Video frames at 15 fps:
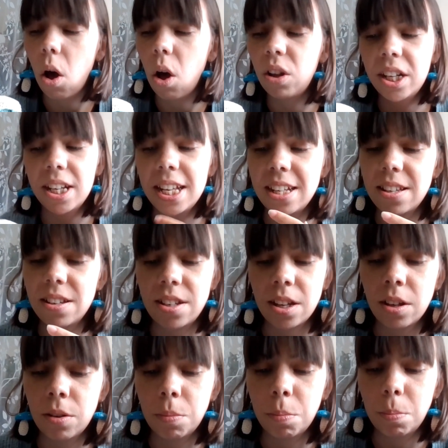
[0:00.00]
All you need to
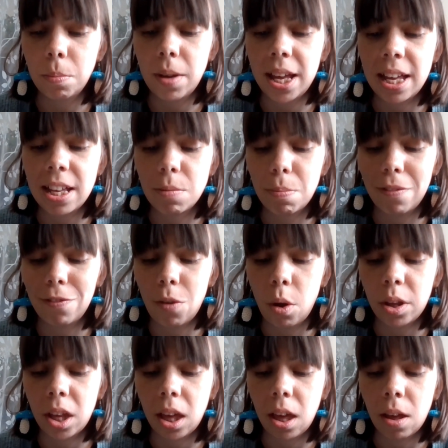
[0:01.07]
do is
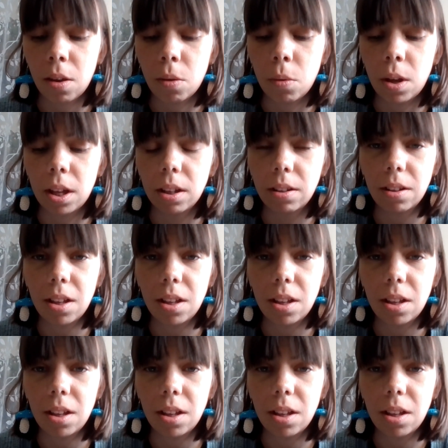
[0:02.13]
before you